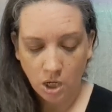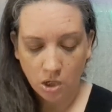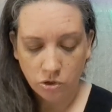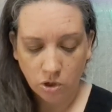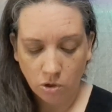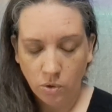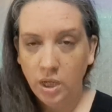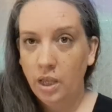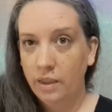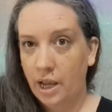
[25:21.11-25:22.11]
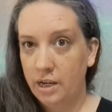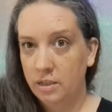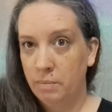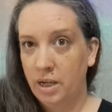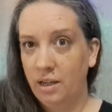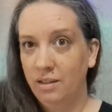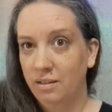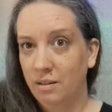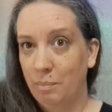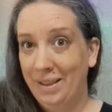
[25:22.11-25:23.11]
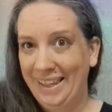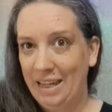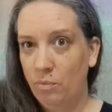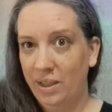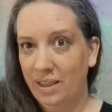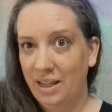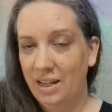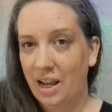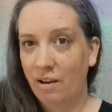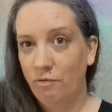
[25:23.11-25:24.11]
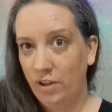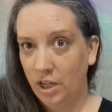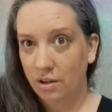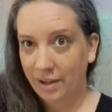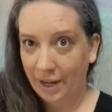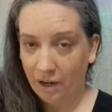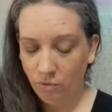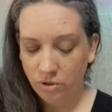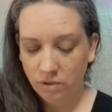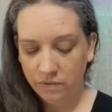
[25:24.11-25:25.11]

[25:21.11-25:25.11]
So that is my play with it and figure it out